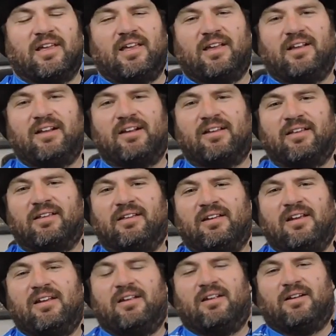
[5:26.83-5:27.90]
And
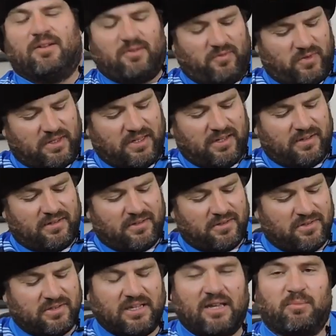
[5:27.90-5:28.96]
if you can't
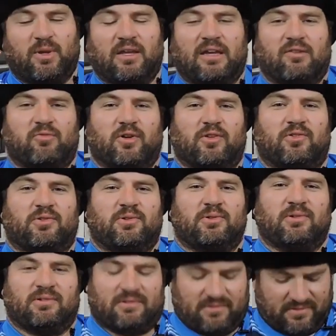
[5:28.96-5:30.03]
understand me halfway
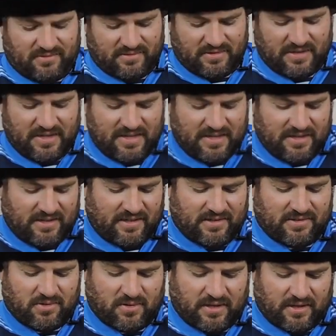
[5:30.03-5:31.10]
through,
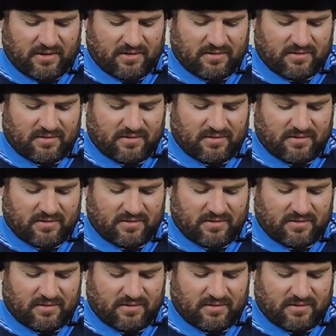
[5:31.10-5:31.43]
it's okay.